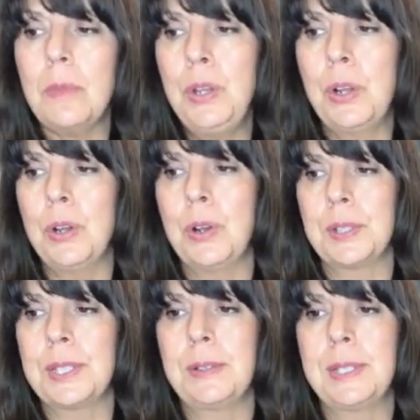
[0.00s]
you can
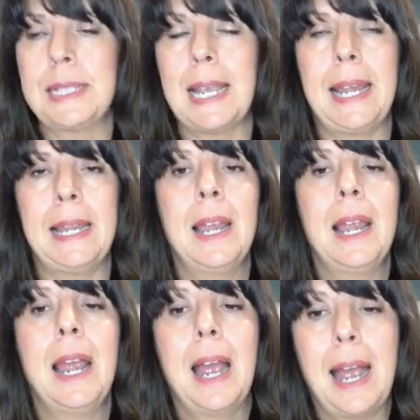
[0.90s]
also say,
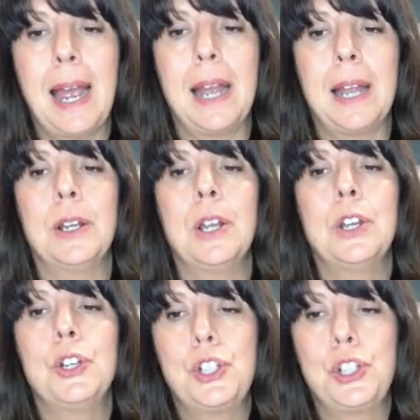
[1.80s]
heart,
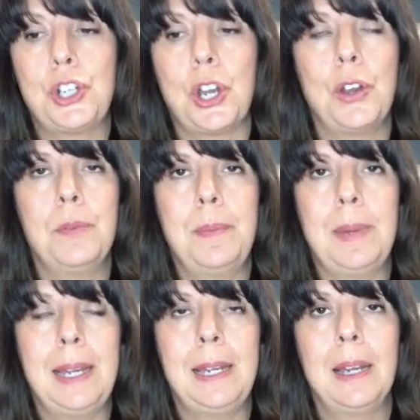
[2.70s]
show
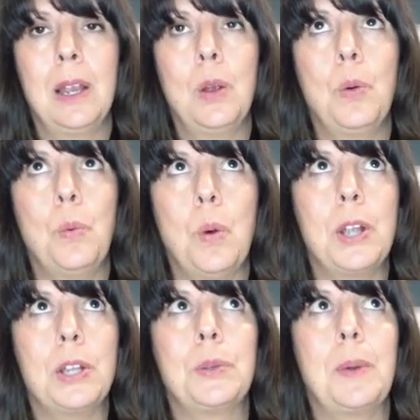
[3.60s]
me,
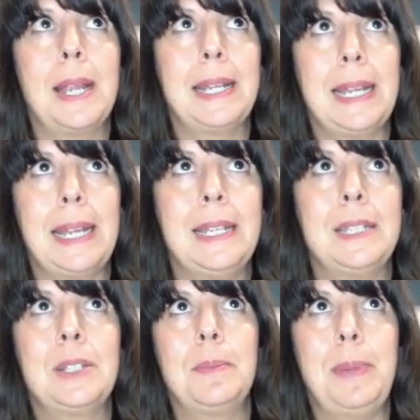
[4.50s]
what do I need
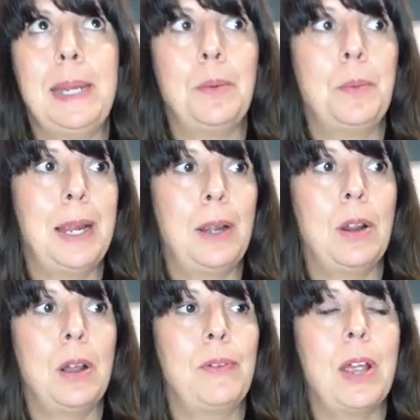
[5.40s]
to be aware
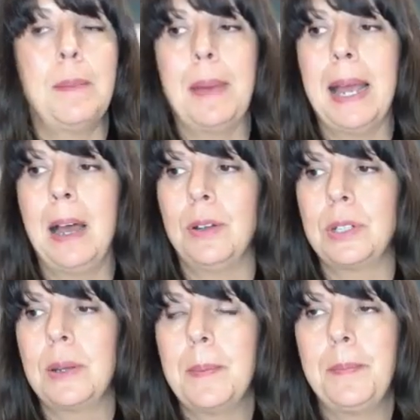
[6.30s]
of
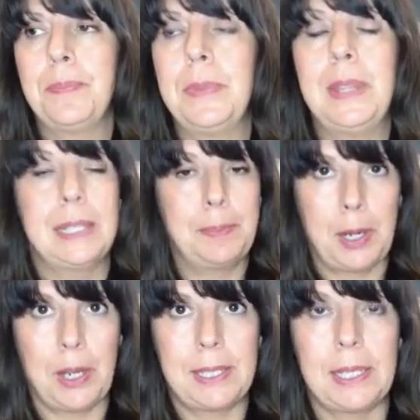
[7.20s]
about this
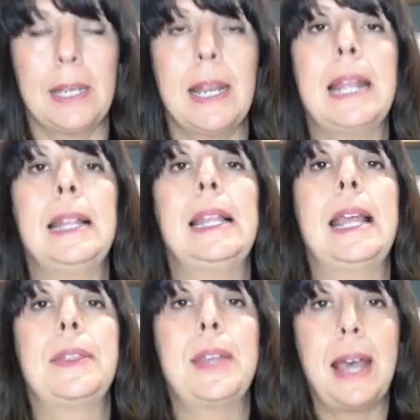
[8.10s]
person, and
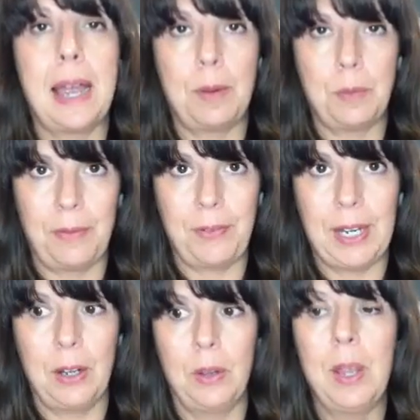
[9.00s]
let the heart
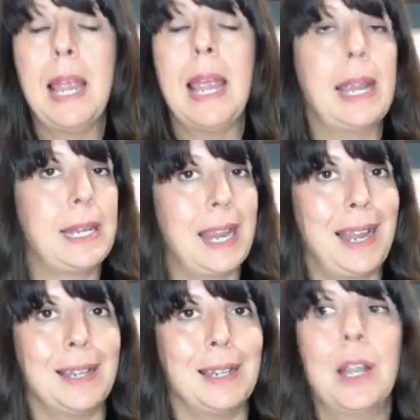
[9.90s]
reveal.
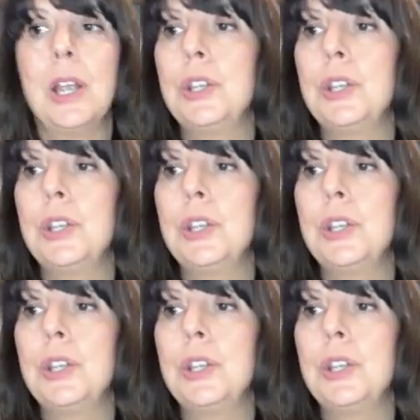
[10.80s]
Again,